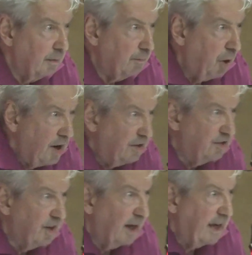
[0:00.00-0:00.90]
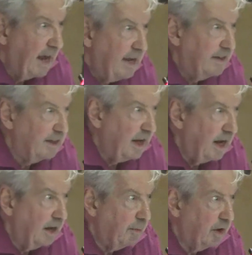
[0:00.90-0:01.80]
points again
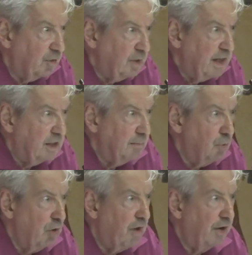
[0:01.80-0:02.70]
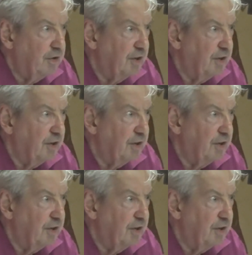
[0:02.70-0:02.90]
today, because we need to move on to